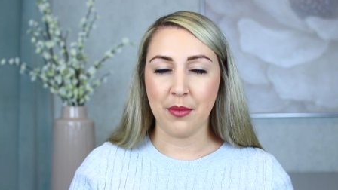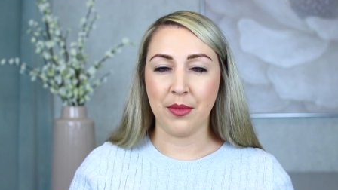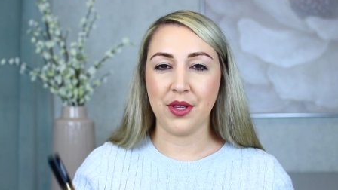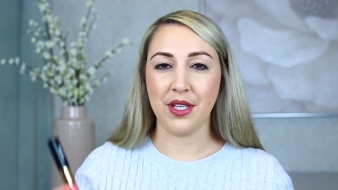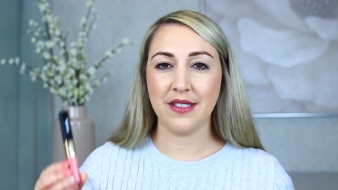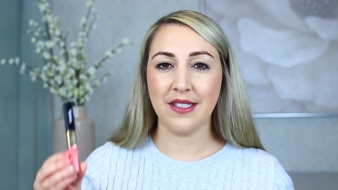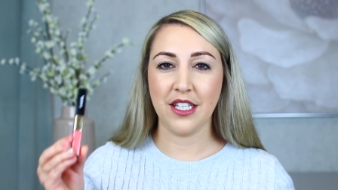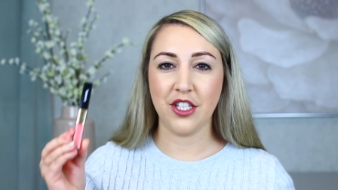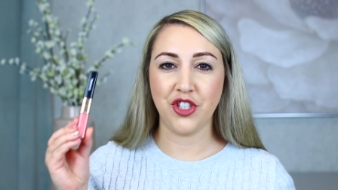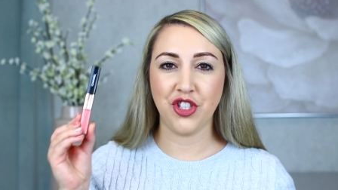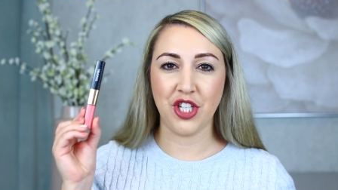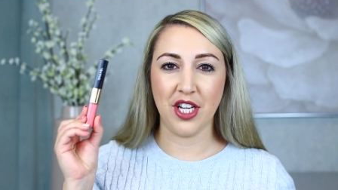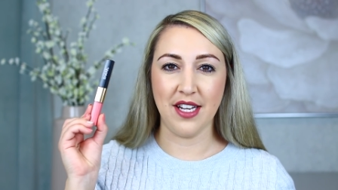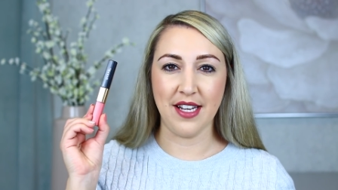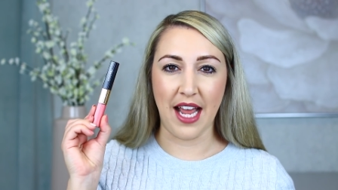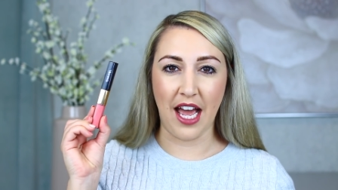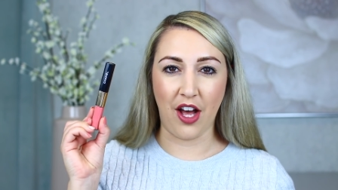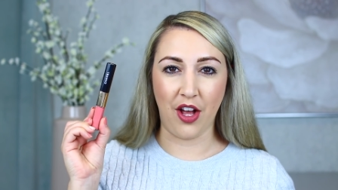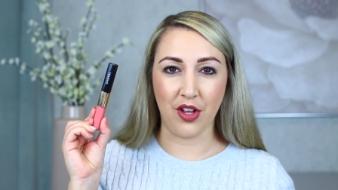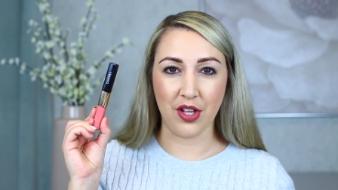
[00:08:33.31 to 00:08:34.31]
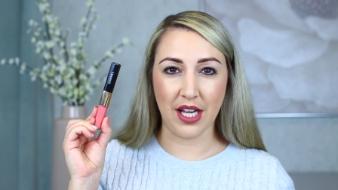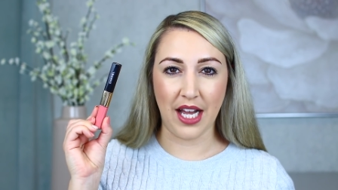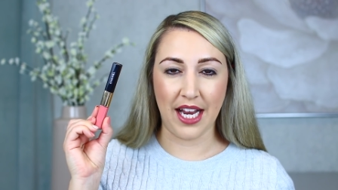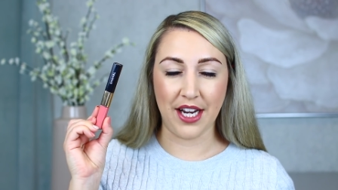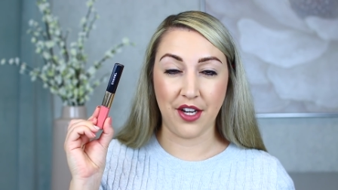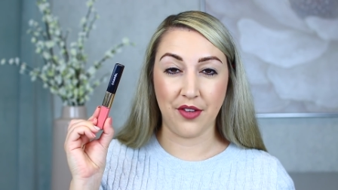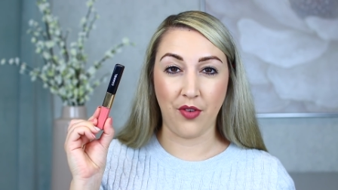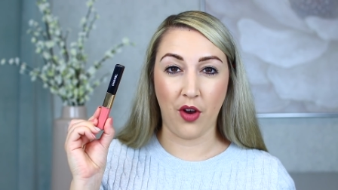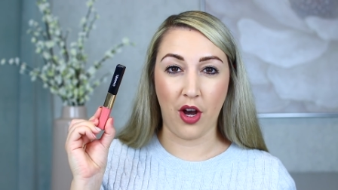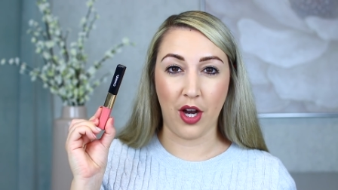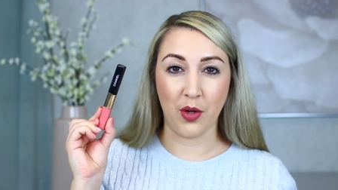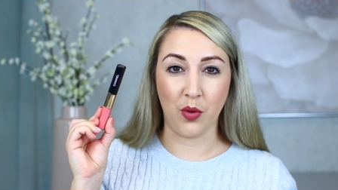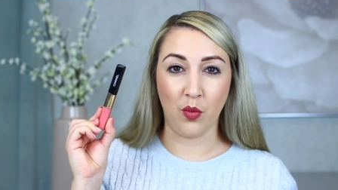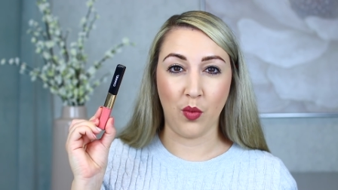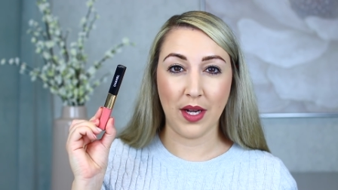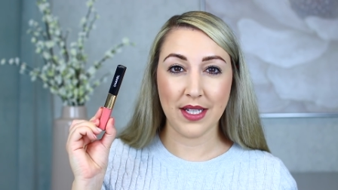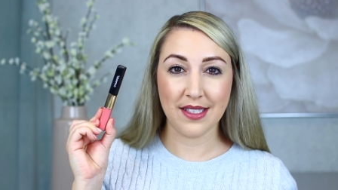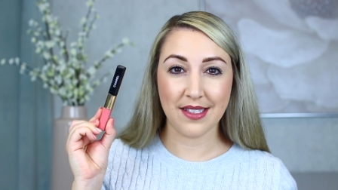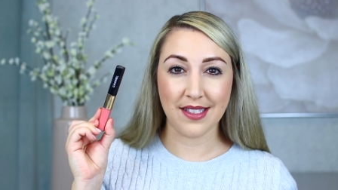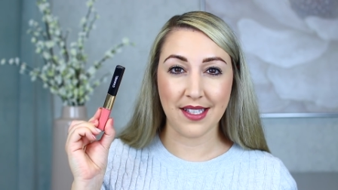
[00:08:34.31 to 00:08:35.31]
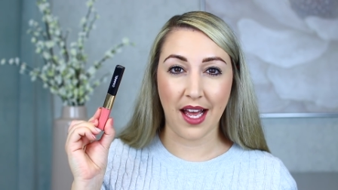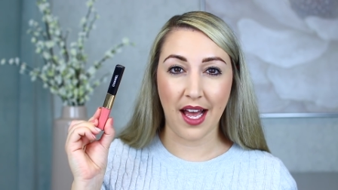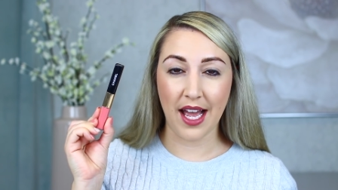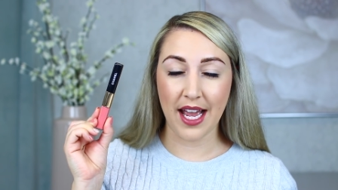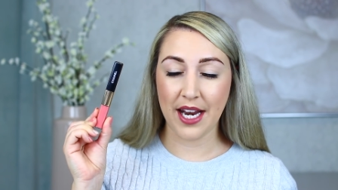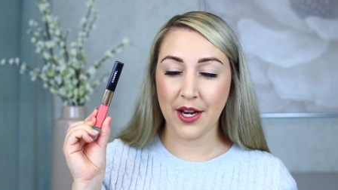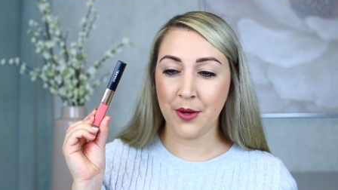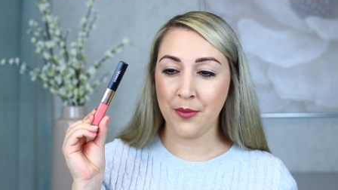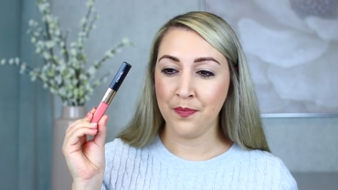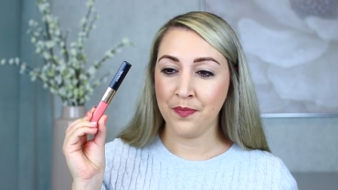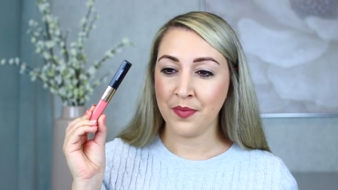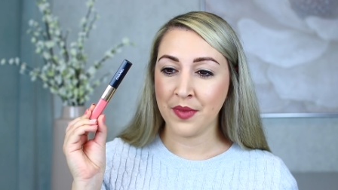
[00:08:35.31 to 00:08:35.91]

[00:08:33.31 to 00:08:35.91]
But this says Chanel kind of on one side,